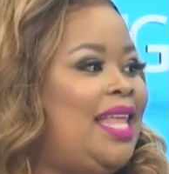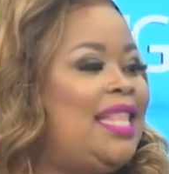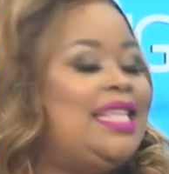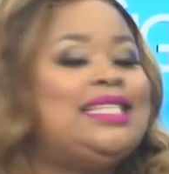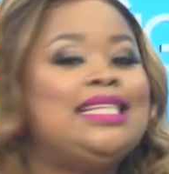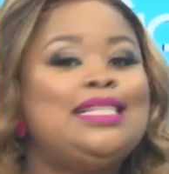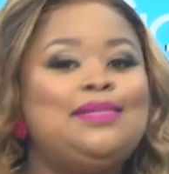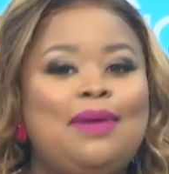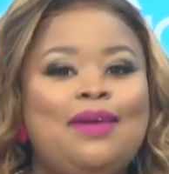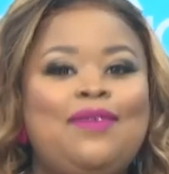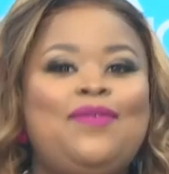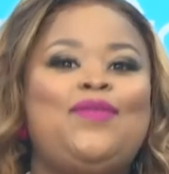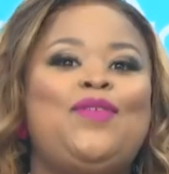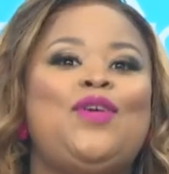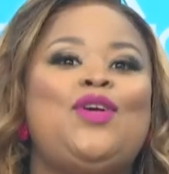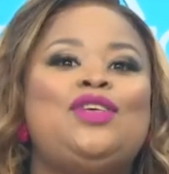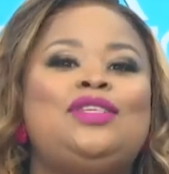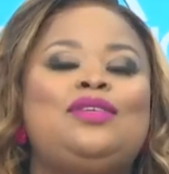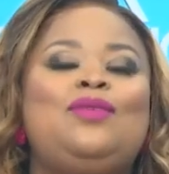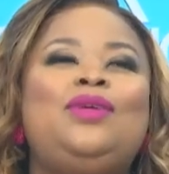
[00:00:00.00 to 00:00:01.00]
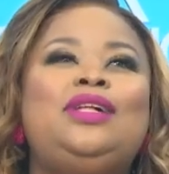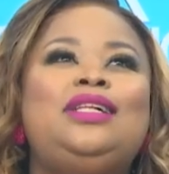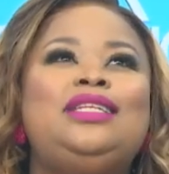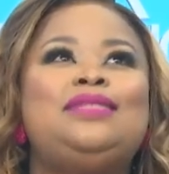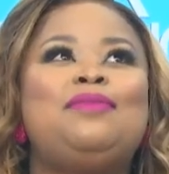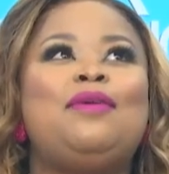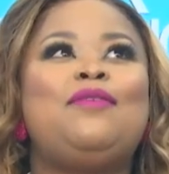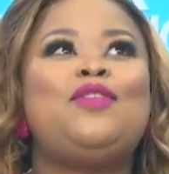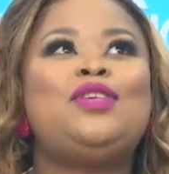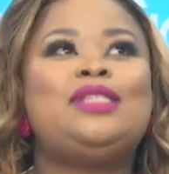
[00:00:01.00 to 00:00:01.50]
This is my first, well,
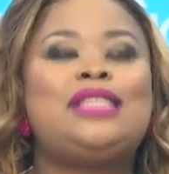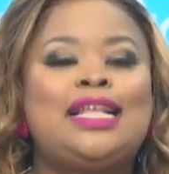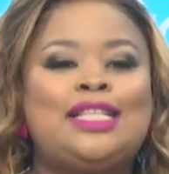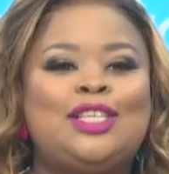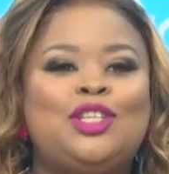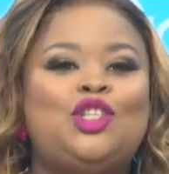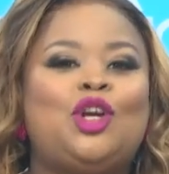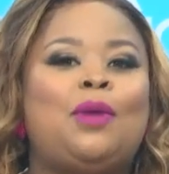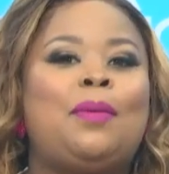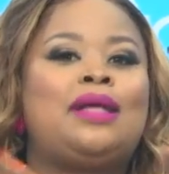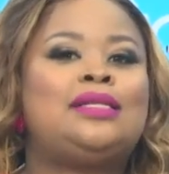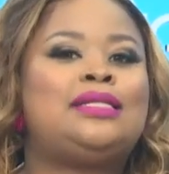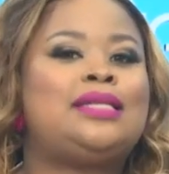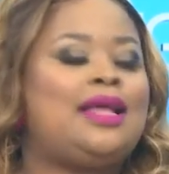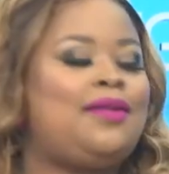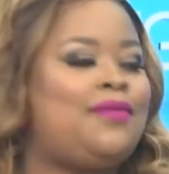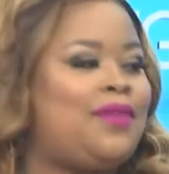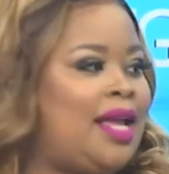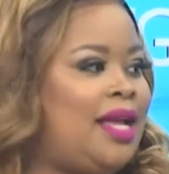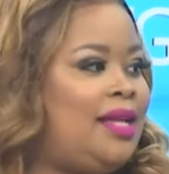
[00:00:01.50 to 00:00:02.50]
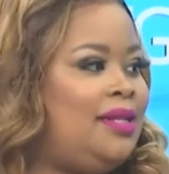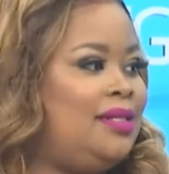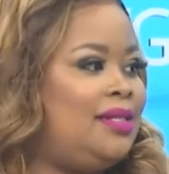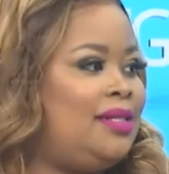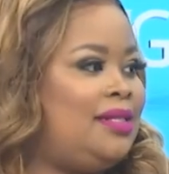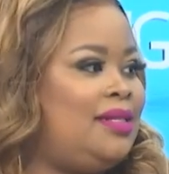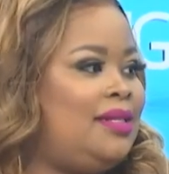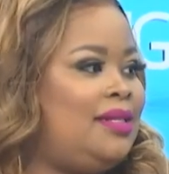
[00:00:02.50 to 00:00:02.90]
it's my first acting job outside of Kells.